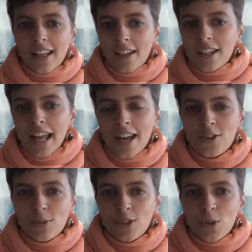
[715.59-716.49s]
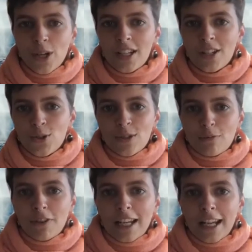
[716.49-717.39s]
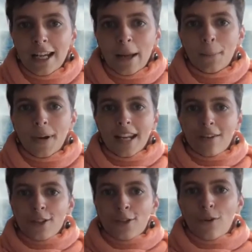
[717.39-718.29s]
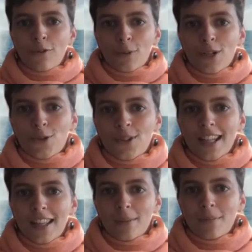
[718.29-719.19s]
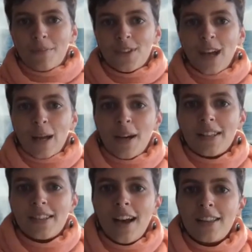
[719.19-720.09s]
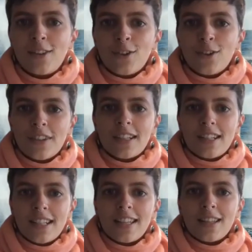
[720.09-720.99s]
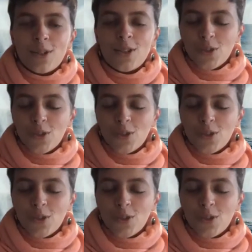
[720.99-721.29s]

catch some squid, do some feeding, but every so often we do see them side by side surfacing together, which is really